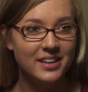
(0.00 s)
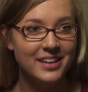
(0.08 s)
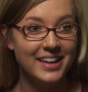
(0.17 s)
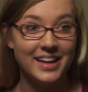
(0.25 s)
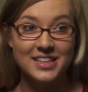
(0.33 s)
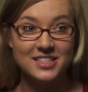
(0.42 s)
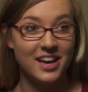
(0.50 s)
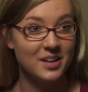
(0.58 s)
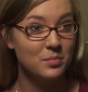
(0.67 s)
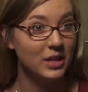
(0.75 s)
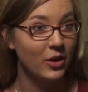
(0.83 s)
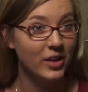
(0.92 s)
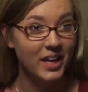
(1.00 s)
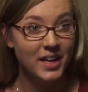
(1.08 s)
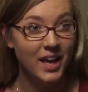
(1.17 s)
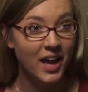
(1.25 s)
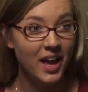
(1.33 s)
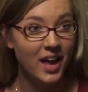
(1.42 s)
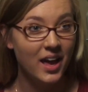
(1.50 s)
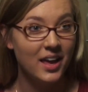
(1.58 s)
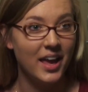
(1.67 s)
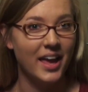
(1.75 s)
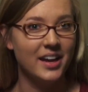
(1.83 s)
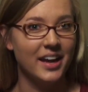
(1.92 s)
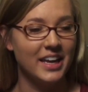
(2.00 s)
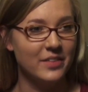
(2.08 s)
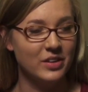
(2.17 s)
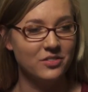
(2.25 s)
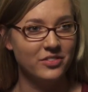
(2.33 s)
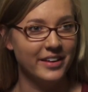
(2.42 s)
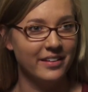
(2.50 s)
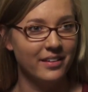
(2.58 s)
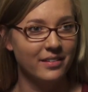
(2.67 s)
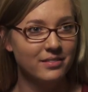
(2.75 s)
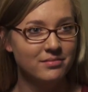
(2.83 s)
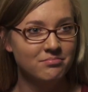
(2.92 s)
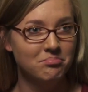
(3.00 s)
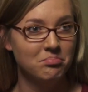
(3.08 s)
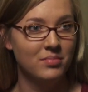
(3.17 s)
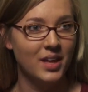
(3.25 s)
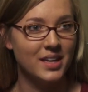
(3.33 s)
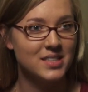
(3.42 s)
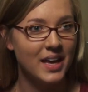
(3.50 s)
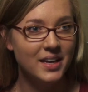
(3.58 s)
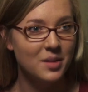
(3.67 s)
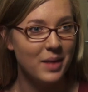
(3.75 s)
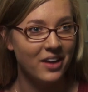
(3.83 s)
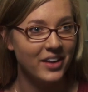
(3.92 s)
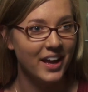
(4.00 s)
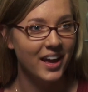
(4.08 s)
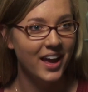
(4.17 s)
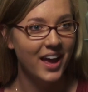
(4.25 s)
It has not imploded, and I even feel excited about it.